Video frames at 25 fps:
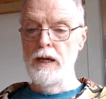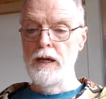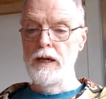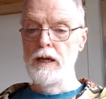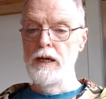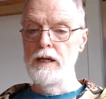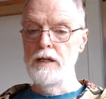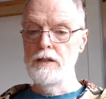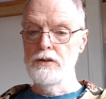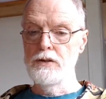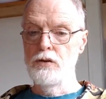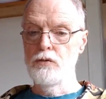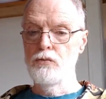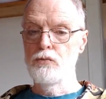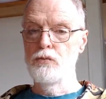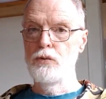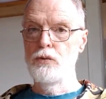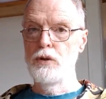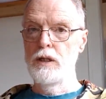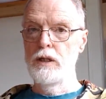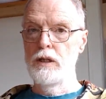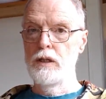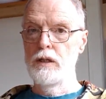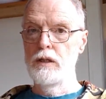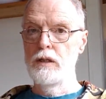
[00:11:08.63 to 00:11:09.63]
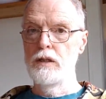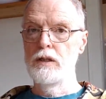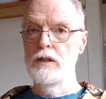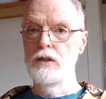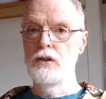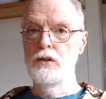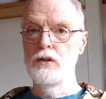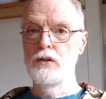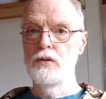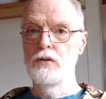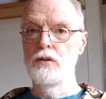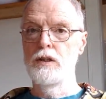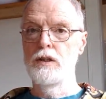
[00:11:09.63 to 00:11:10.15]
It's a really
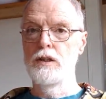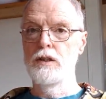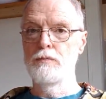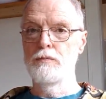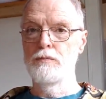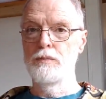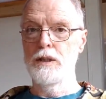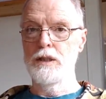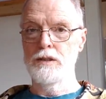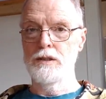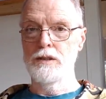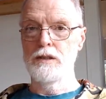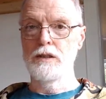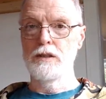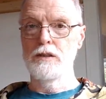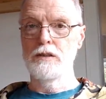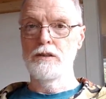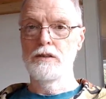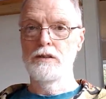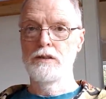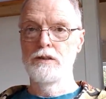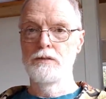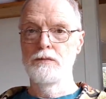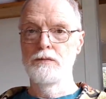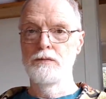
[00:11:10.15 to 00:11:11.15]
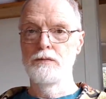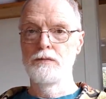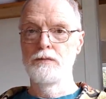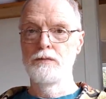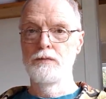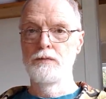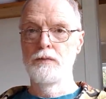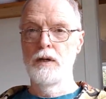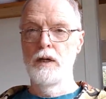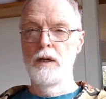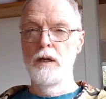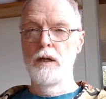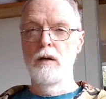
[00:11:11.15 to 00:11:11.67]
unique business
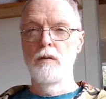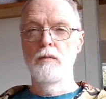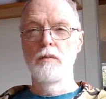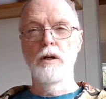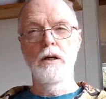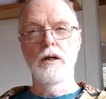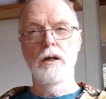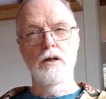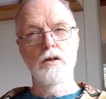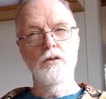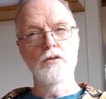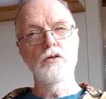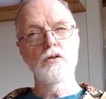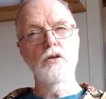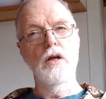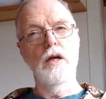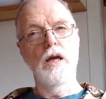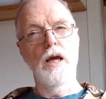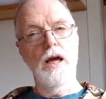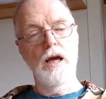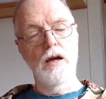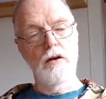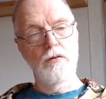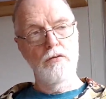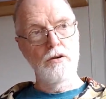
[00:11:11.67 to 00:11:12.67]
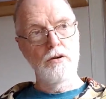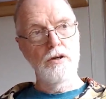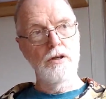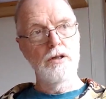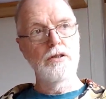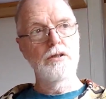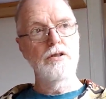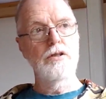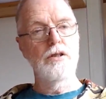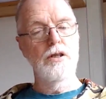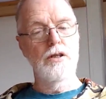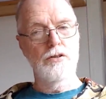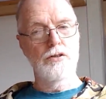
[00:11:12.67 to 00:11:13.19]
because every
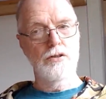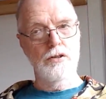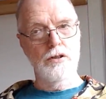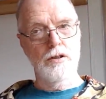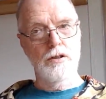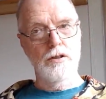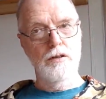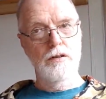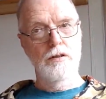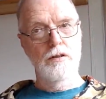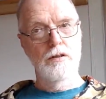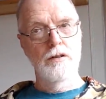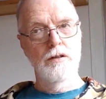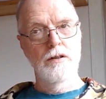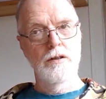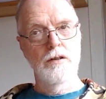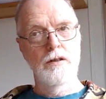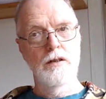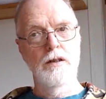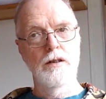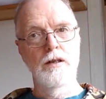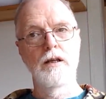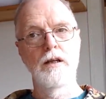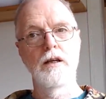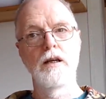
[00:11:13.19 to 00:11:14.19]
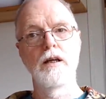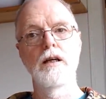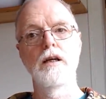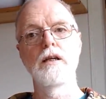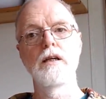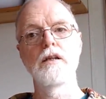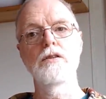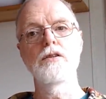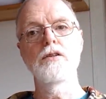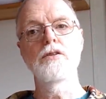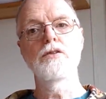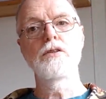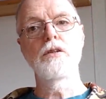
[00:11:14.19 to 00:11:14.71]
decision
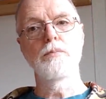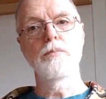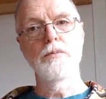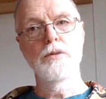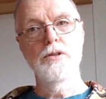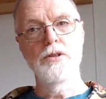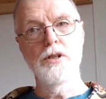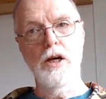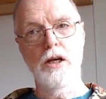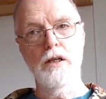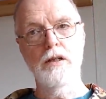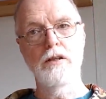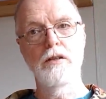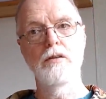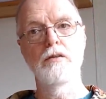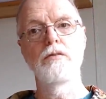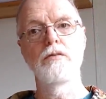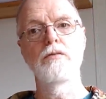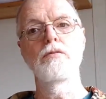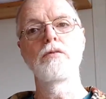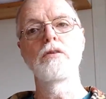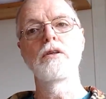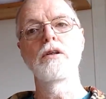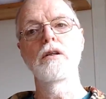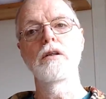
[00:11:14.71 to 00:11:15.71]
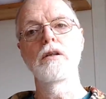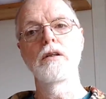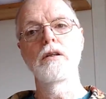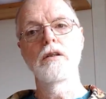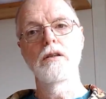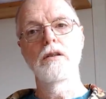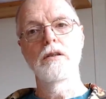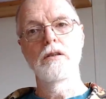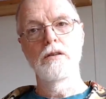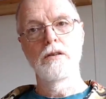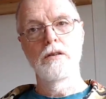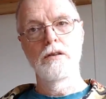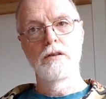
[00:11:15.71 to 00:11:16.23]
is a subjective
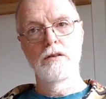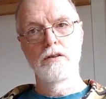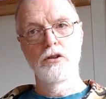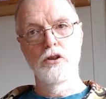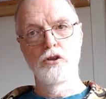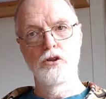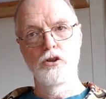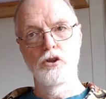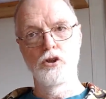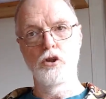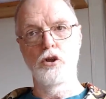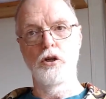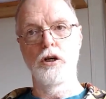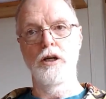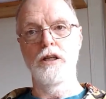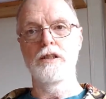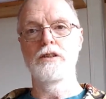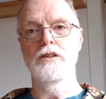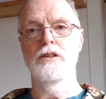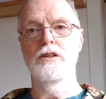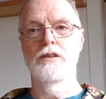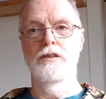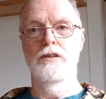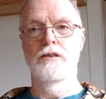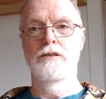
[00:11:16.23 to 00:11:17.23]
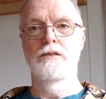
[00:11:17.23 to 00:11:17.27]
choice.